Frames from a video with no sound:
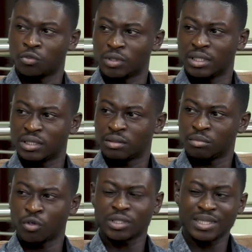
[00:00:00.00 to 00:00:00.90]
to student
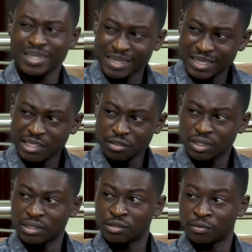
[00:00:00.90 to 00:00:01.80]
because at okay. the initial
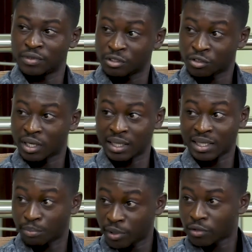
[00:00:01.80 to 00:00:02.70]
stages of the strike,
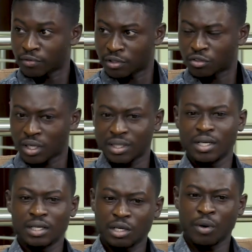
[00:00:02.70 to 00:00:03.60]
at the press mm -hmm. of the mm-hmm. strike,
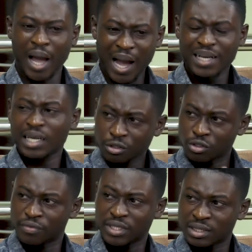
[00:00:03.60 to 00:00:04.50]
there were other
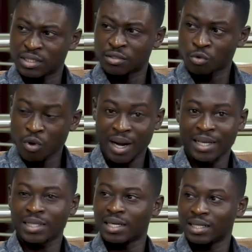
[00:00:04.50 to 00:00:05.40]
universities who
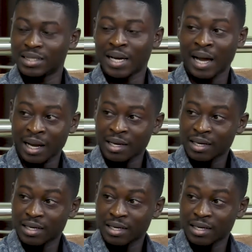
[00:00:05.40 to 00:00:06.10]
had their